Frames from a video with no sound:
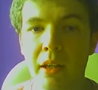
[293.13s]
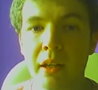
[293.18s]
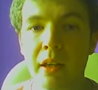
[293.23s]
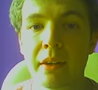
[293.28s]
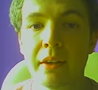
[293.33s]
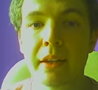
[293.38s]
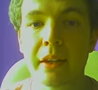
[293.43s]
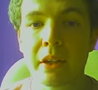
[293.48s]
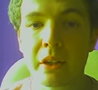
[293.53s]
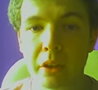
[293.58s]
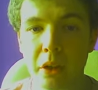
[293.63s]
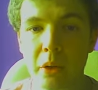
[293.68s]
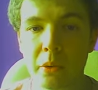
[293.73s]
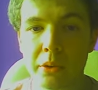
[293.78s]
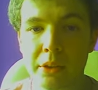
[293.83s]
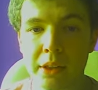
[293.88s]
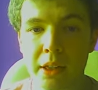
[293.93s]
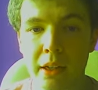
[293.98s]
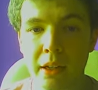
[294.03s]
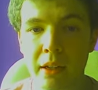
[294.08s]
the
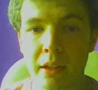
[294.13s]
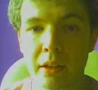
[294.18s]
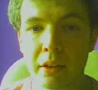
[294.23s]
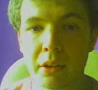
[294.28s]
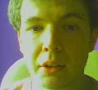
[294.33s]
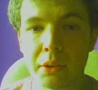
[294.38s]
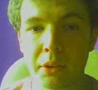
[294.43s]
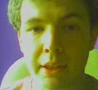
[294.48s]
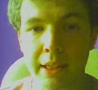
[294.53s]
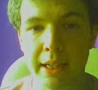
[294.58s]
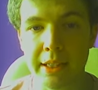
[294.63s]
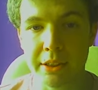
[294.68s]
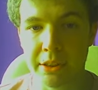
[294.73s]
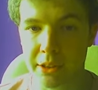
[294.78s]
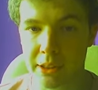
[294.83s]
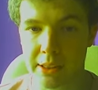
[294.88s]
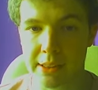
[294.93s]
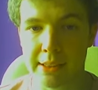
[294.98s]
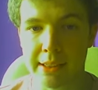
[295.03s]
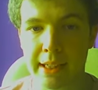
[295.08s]
closer you get to
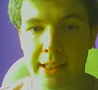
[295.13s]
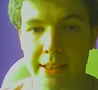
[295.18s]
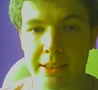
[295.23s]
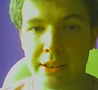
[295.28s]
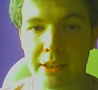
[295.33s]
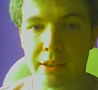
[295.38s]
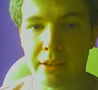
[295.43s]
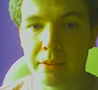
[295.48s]
the center.